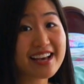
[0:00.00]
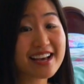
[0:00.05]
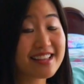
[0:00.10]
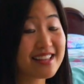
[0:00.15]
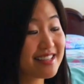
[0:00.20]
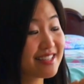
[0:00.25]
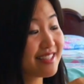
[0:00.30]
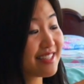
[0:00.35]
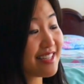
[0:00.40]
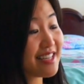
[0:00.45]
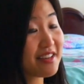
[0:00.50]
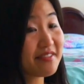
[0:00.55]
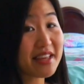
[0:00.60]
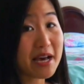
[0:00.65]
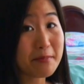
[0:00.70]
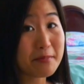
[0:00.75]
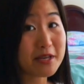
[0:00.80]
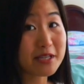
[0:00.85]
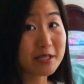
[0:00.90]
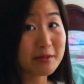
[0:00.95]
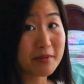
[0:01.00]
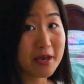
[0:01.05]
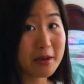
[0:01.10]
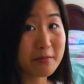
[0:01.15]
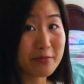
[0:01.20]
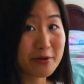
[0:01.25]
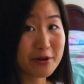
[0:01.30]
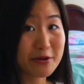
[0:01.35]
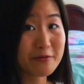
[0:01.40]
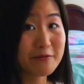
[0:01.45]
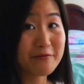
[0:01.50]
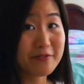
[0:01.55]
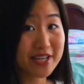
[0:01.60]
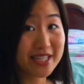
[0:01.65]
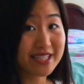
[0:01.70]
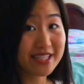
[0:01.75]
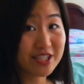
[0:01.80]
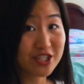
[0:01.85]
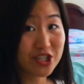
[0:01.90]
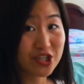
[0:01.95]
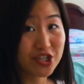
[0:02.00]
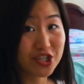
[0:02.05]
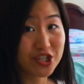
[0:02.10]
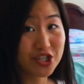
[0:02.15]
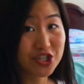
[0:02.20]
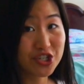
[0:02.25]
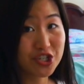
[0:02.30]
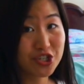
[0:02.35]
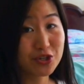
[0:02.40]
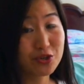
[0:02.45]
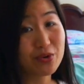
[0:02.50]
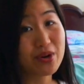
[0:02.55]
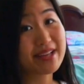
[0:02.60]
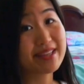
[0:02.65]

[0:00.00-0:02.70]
and then seeing if that piece of paper fits into your shoe